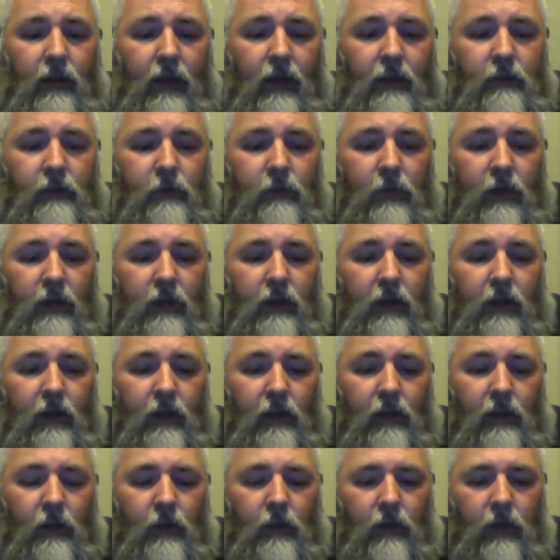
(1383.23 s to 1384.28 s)
that's when
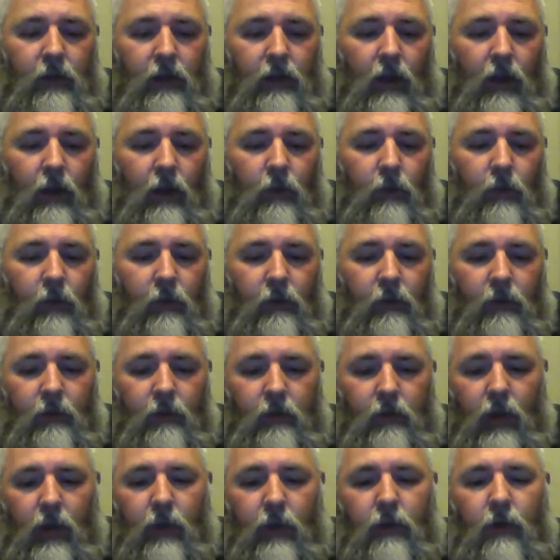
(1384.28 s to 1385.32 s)
you know
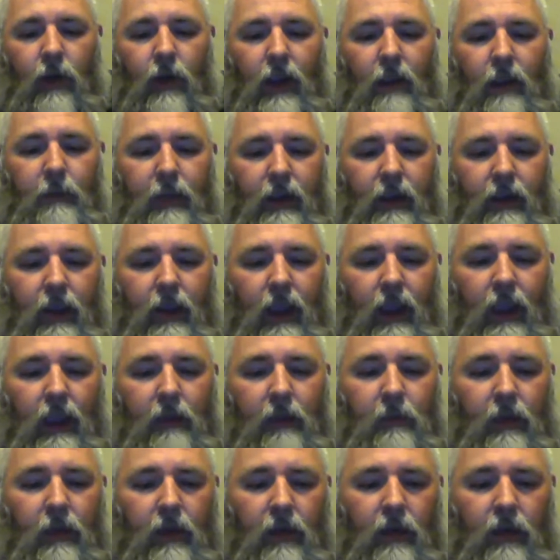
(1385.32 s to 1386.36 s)
Ukraine
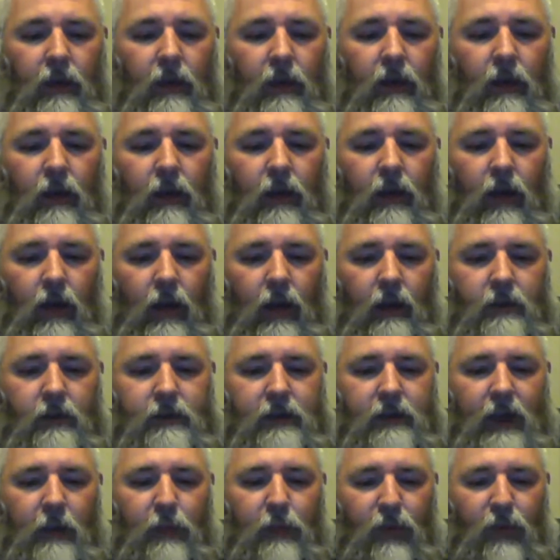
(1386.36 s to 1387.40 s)
became
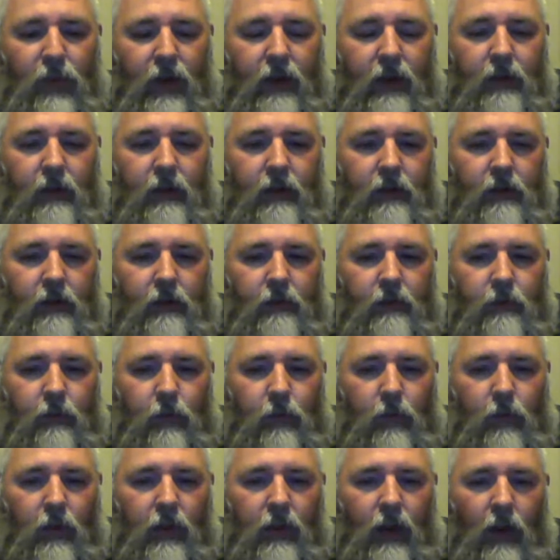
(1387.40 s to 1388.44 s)
separate
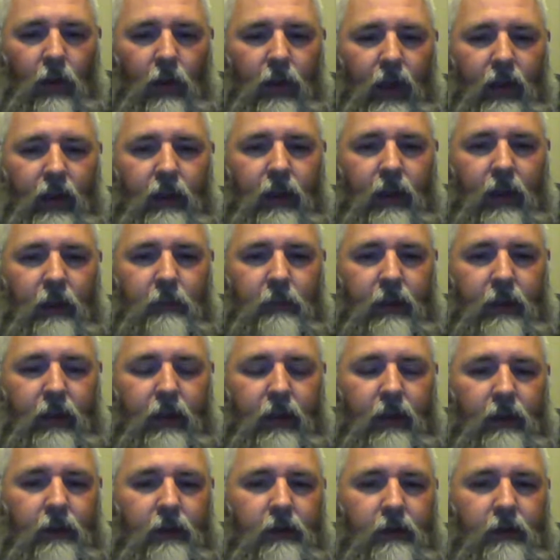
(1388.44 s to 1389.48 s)
when all that came
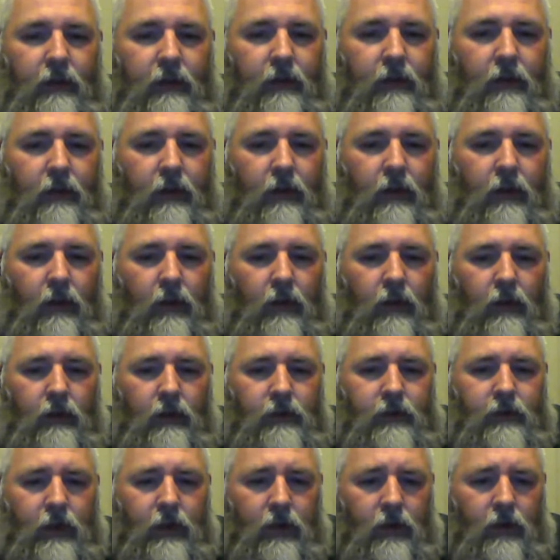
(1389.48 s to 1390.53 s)
down.
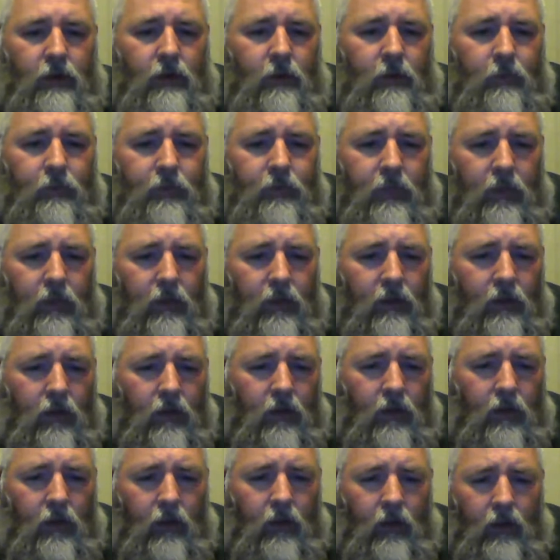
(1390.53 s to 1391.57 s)
So
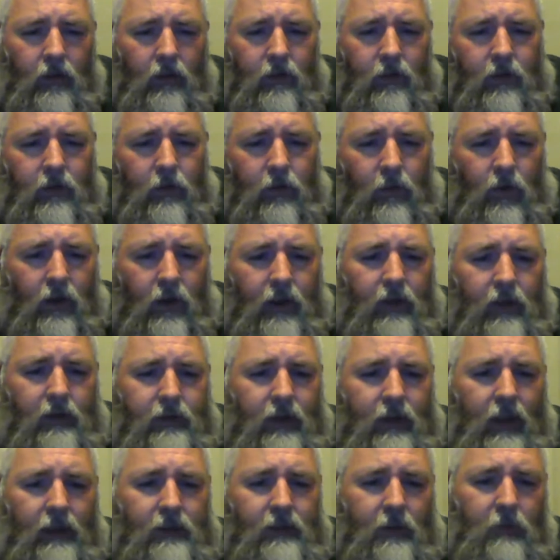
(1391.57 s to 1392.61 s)
to what you're
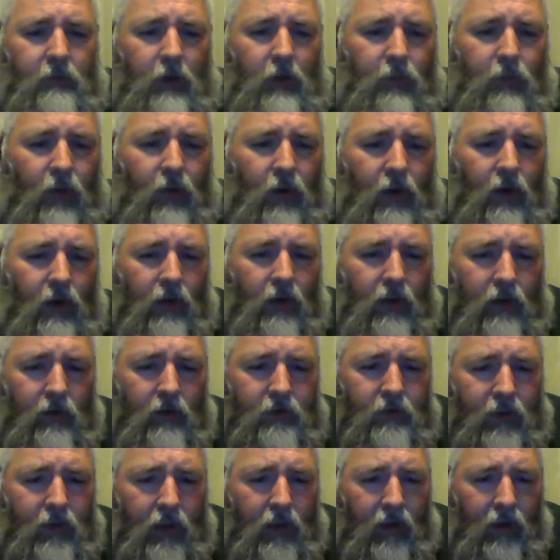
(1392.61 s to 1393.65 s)
saying, so Mopar,
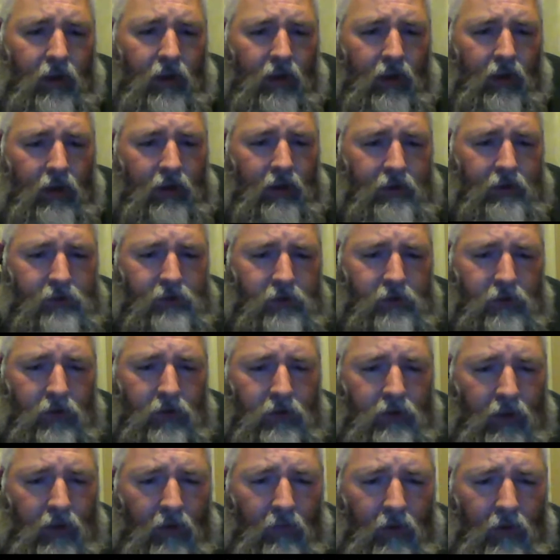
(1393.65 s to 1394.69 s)
you're saying it is
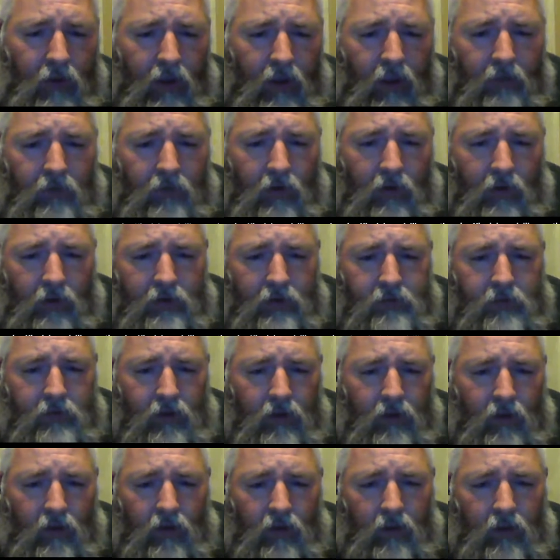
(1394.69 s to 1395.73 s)
true that we have U.S.